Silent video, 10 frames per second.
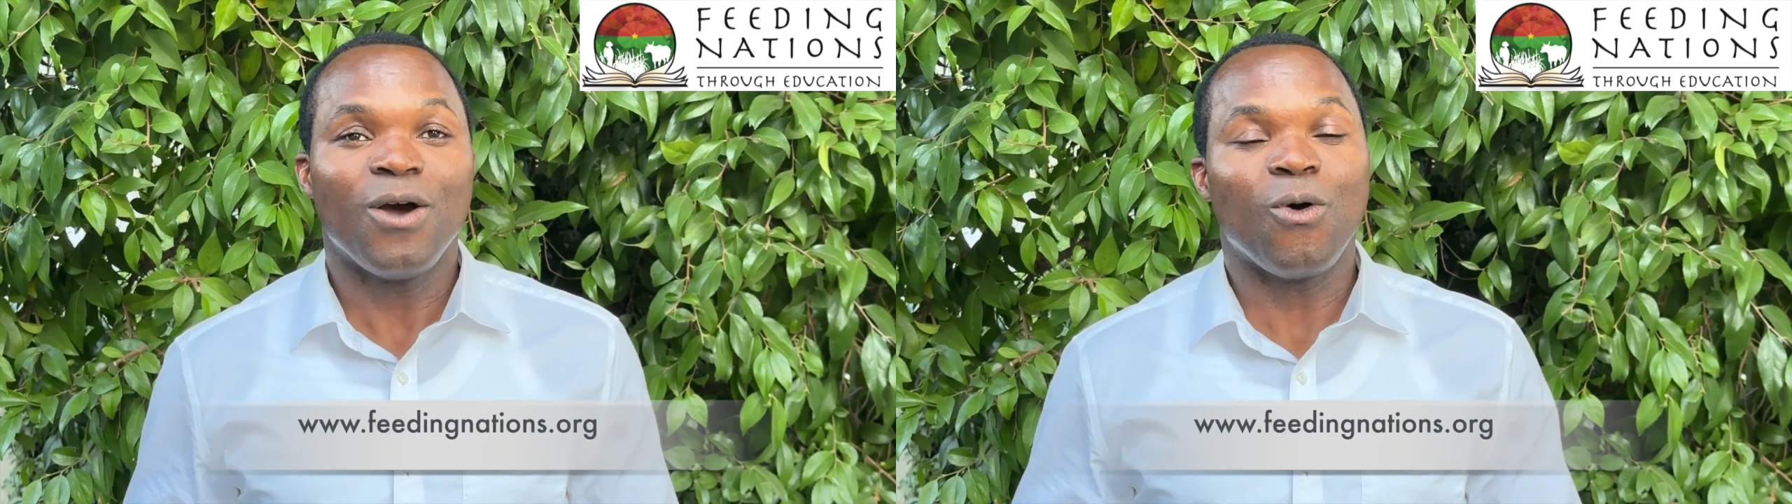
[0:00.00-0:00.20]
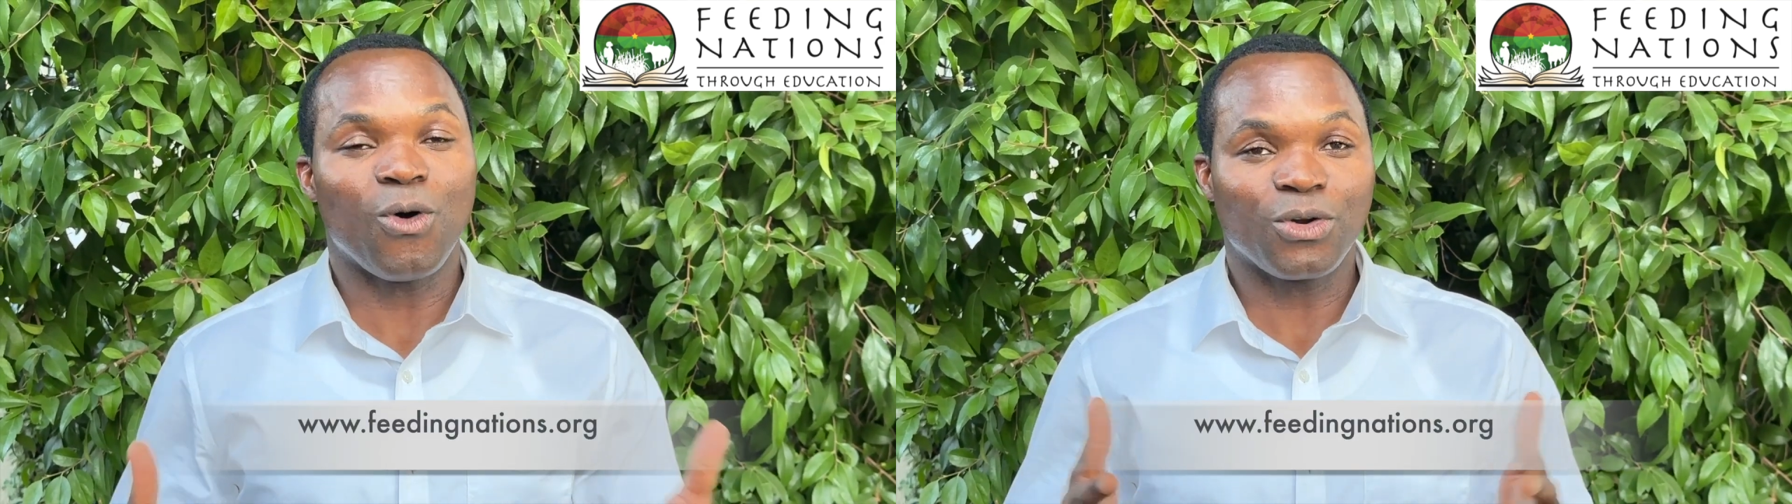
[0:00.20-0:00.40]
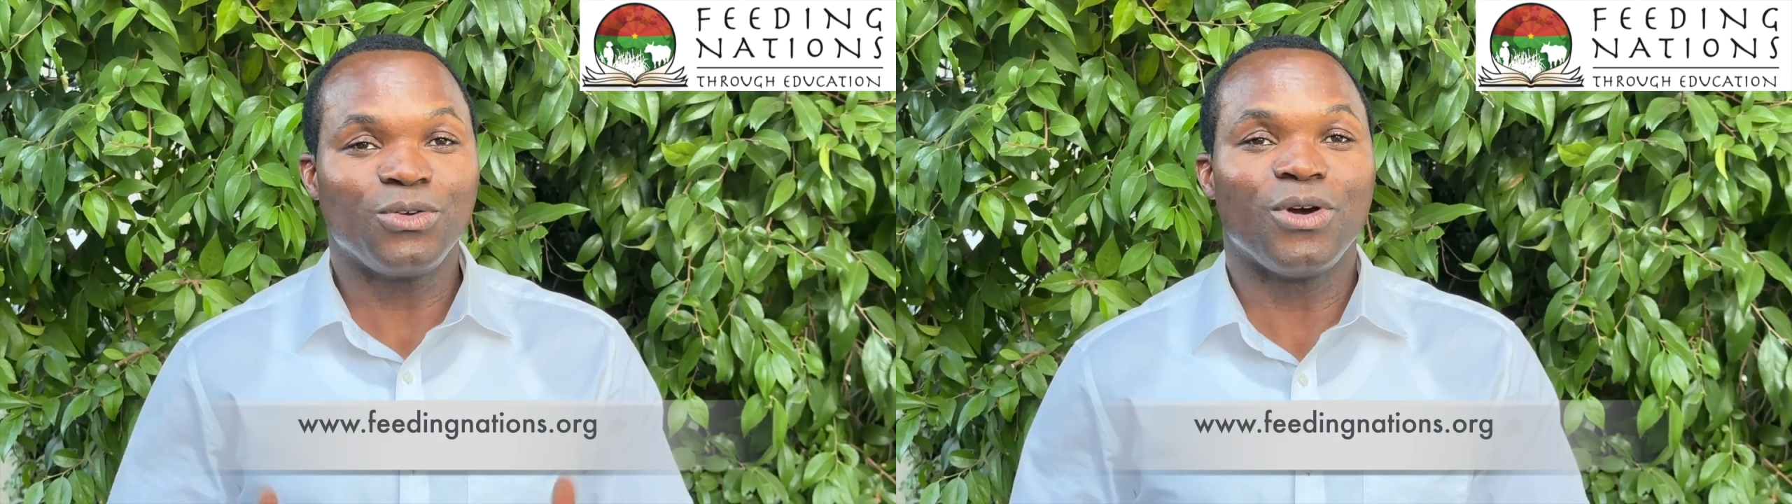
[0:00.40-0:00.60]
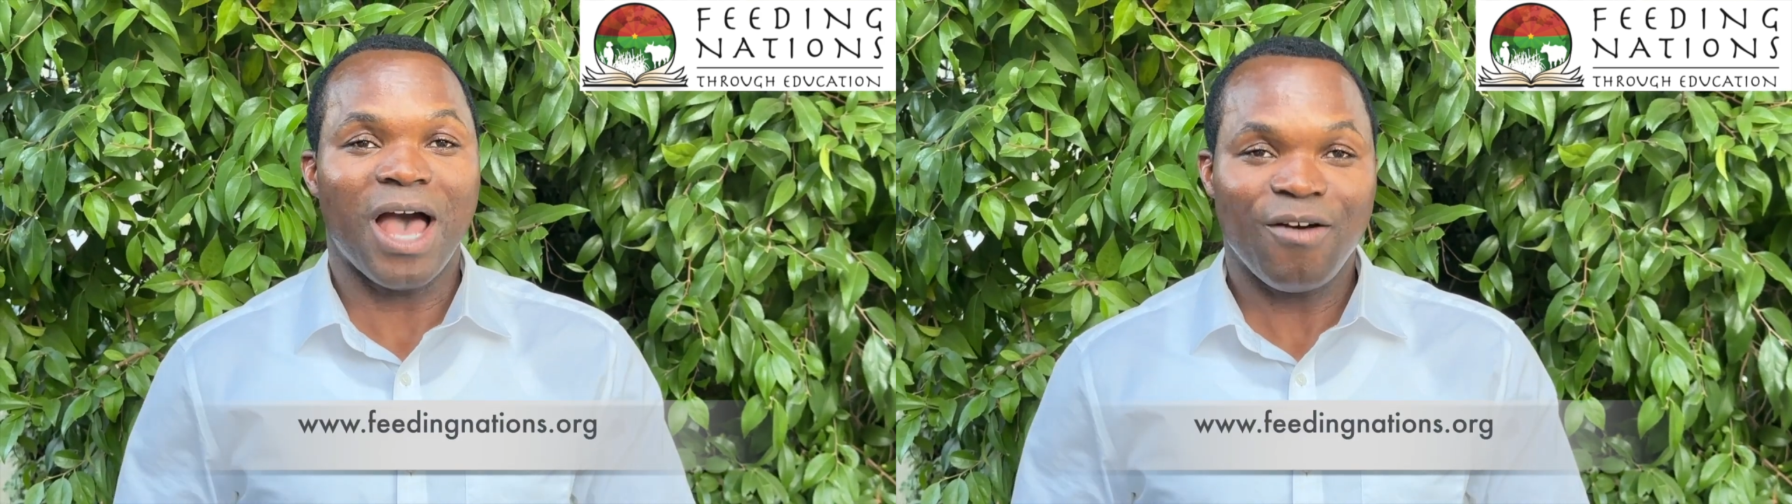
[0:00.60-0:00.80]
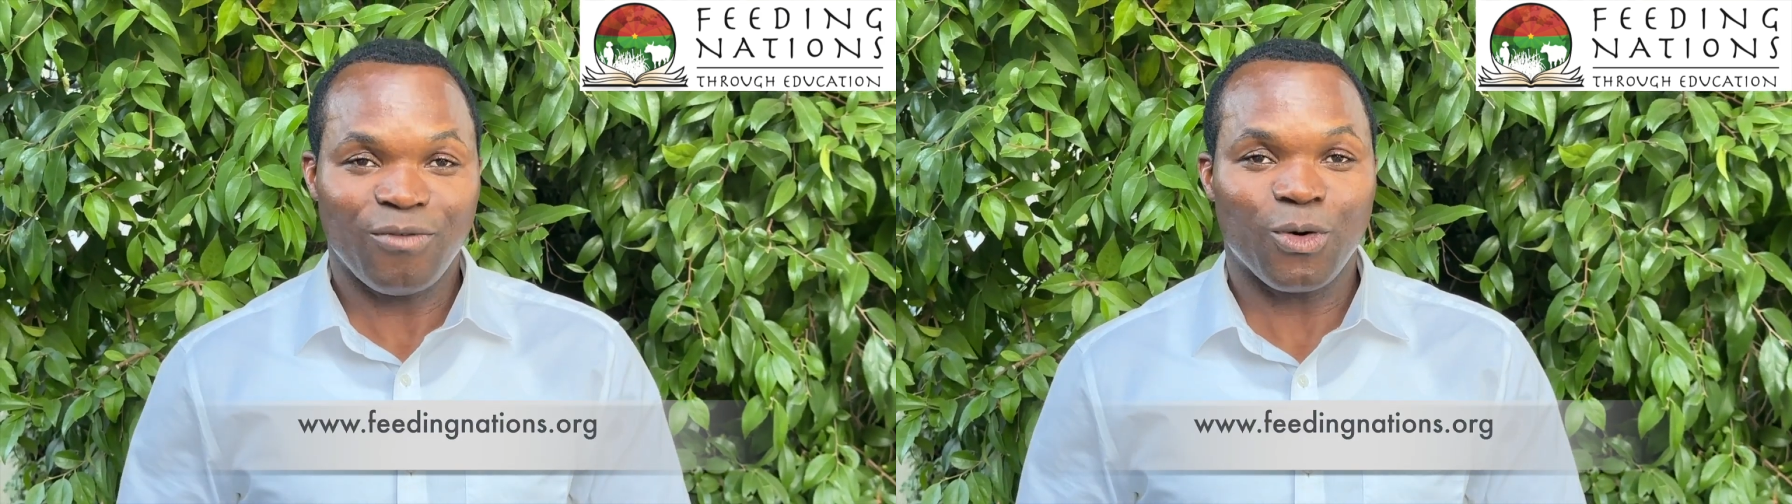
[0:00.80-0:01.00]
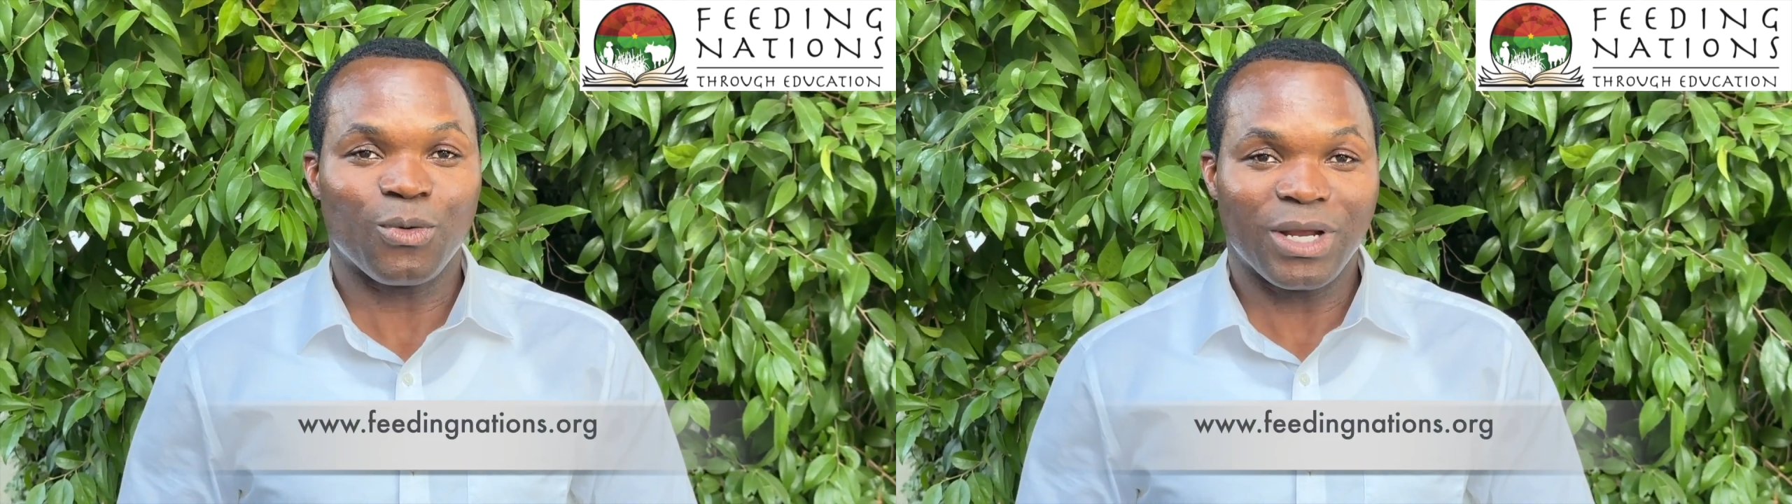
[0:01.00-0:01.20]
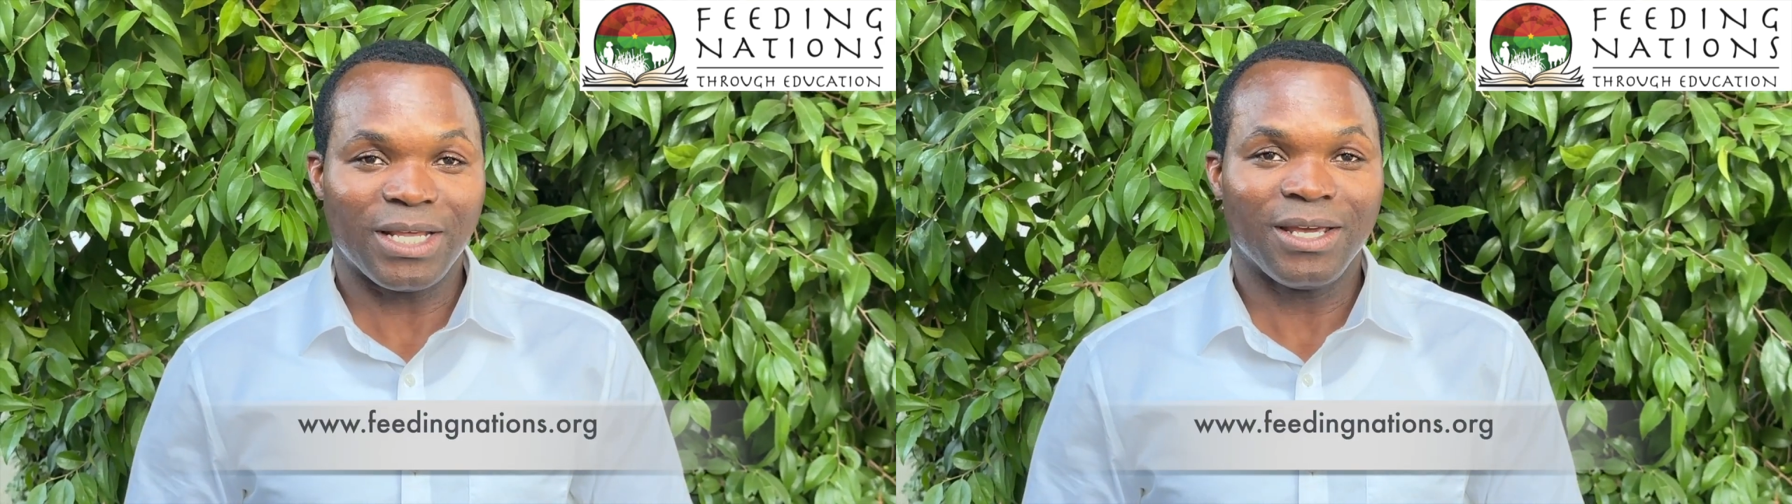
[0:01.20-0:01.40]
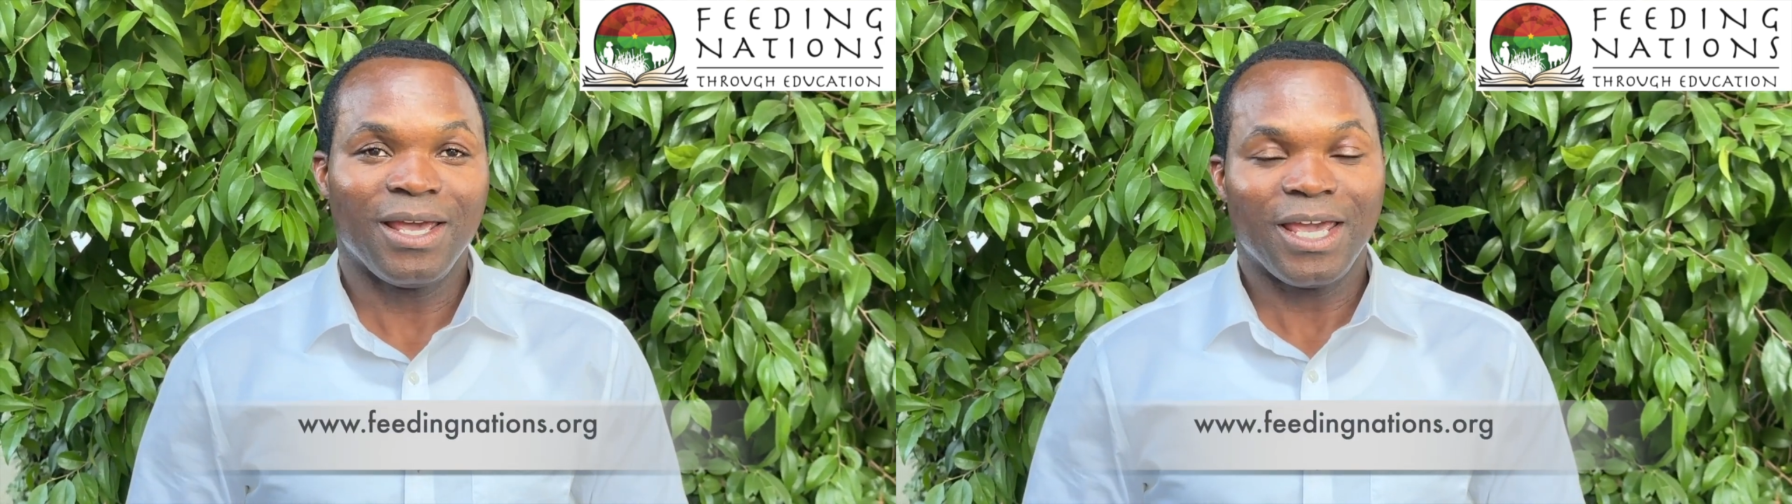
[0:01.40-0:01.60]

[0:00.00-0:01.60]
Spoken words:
or you have already